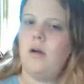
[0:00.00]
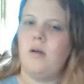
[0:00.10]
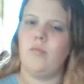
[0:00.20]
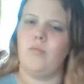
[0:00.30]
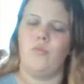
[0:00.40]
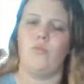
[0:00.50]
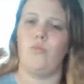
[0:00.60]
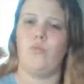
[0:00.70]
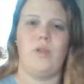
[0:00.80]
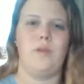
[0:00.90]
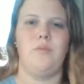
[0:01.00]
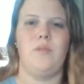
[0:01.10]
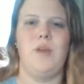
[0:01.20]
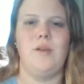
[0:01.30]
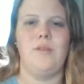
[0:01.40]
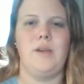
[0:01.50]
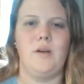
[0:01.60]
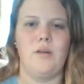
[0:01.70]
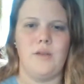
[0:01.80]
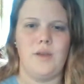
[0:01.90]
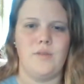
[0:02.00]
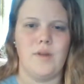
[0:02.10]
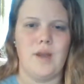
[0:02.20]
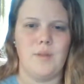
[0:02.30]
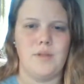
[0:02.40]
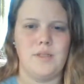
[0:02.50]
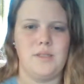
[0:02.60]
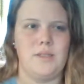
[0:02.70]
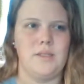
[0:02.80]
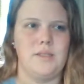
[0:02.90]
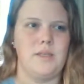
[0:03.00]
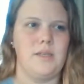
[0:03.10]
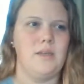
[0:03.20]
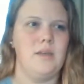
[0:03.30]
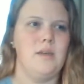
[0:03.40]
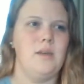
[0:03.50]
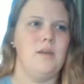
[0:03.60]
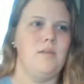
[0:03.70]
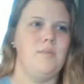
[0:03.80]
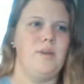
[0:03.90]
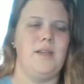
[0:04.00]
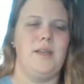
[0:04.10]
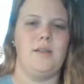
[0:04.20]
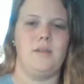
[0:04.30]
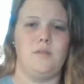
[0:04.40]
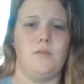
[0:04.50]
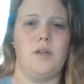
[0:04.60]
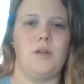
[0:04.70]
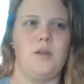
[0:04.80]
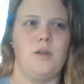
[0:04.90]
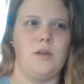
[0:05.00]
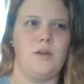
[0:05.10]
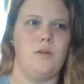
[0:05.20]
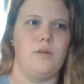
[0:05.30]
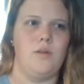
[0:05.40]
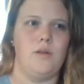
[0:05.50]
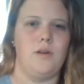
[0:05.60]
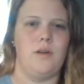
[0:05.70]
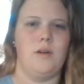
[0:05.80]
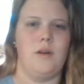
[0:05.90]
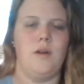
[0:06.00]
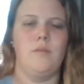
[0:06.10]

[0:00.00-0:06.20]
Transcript: Um, like that like hardly ever happens unless like my dad doesn't want to cook, or